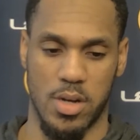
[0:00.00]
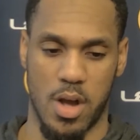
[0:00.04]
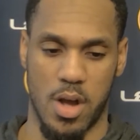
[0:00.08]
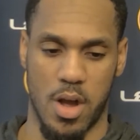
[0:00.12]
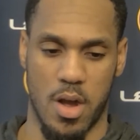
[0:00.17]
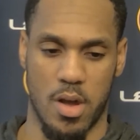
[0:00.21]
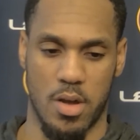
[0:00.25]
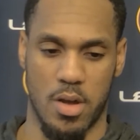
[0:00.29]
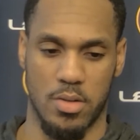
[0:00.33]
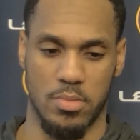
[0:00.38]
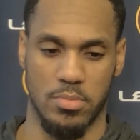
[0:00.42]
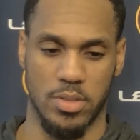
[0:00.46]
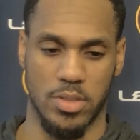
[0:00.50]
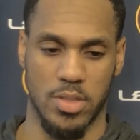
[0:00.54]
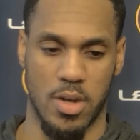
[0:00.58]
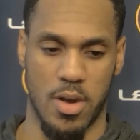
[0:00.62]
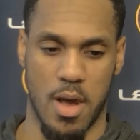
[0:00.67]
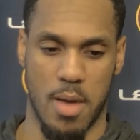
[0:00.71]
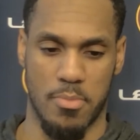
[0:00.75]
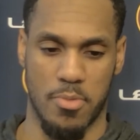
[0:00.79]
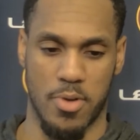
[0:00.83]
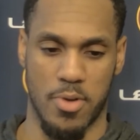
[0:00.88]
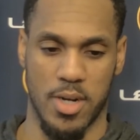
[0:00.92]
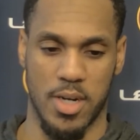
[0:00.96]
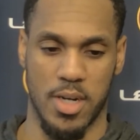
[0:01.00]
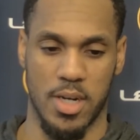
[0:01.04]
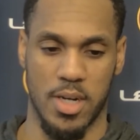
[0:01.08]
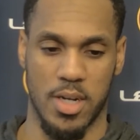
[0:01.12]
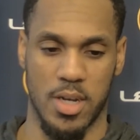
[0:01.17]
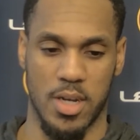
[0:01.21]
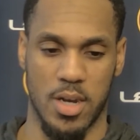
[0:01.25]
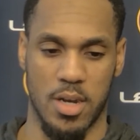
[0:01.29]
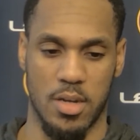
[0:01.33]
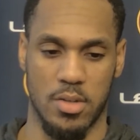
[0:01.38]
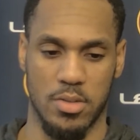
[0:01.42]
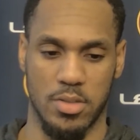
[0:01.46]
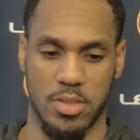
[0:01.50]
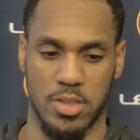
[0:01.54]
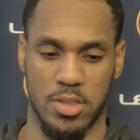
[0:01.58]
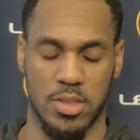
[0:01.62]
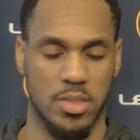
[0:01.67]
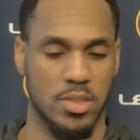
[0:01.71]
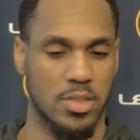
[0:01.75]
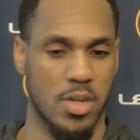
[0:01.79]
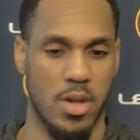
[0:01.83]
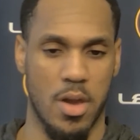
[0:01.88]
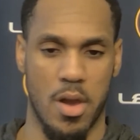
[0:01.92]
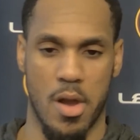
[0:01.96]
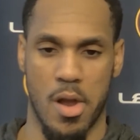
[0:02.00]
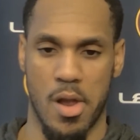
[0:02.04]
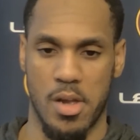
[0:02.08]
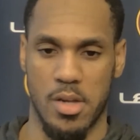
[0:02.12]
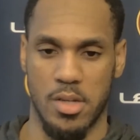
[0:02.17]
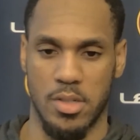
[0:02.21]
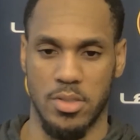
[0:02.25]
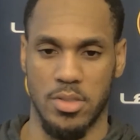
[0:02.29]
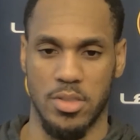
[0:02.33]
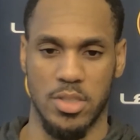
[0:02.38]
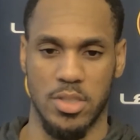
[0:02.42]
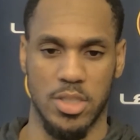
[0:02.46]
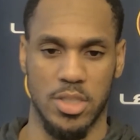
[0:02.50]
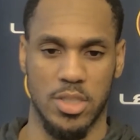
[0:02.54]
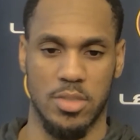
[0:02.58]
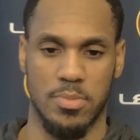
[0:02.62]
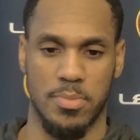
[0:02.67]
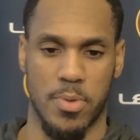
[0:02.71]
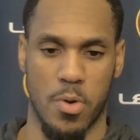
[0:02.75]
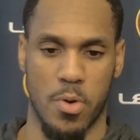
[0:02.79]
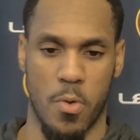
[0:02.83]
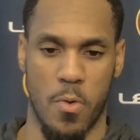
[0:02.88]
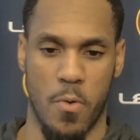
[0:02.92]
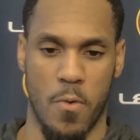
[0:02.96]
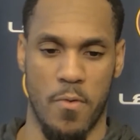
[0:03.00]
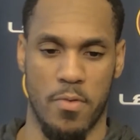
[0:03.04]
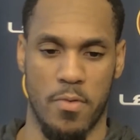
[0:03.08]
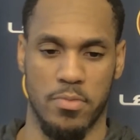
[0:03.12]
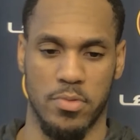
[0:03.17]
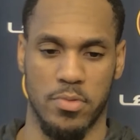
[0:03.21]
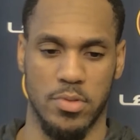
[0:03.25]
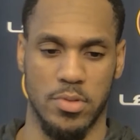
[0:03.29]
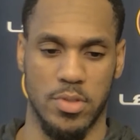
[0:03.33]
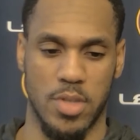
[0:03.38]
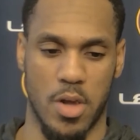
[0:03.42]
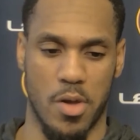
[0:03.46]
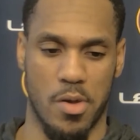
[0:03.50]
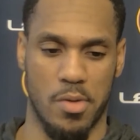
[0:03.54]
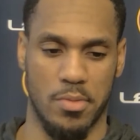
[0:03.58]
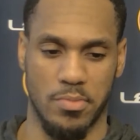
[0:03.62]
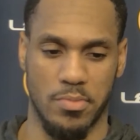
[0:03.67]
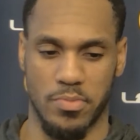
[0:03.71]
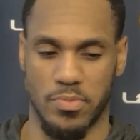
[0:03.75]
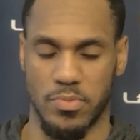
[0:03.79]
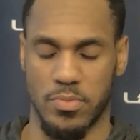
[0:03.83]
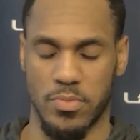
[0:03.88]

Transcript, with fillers: Um, so I'm ready to go. Just, just to prove, you know,